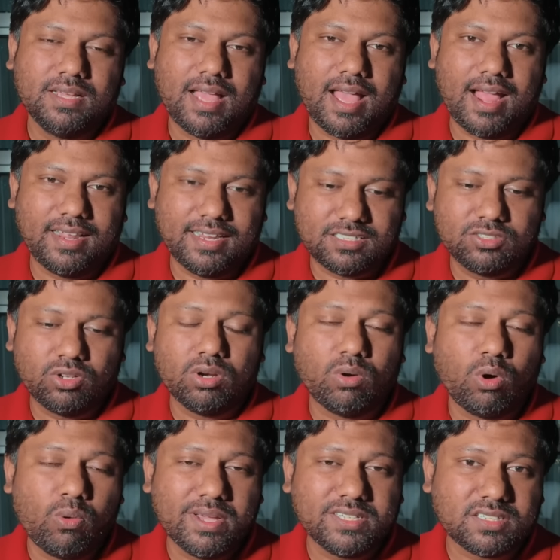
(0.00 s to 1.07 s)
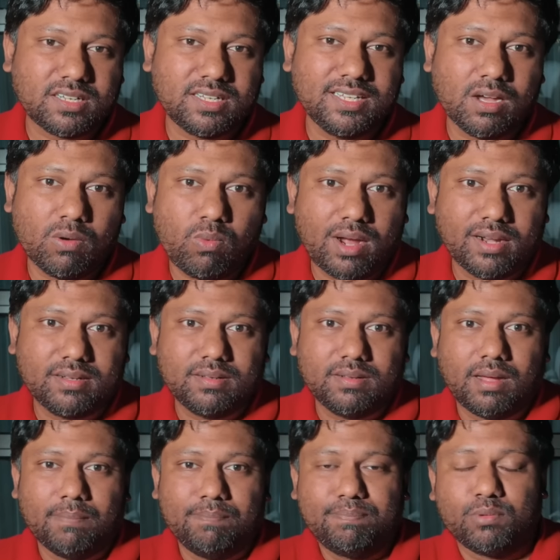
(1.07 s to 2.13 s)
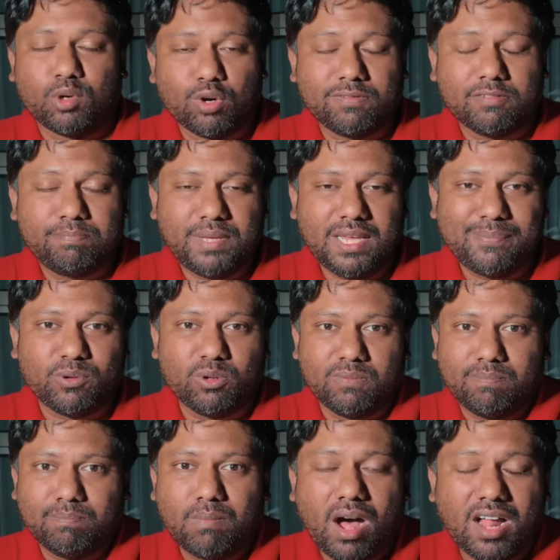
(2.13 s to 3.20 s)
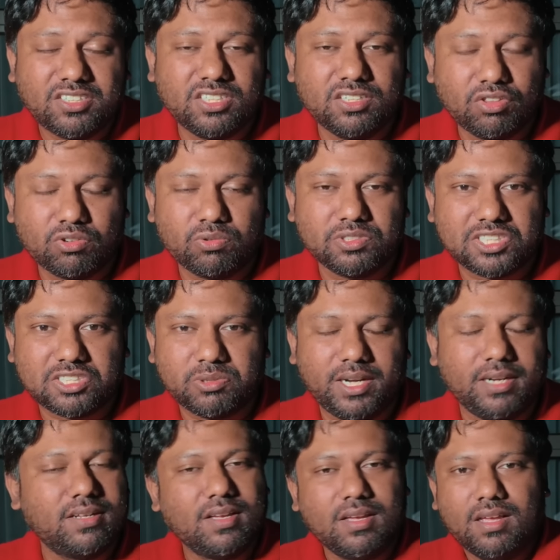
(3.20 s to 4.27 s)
And it's not always clear what a group of people marching through a street,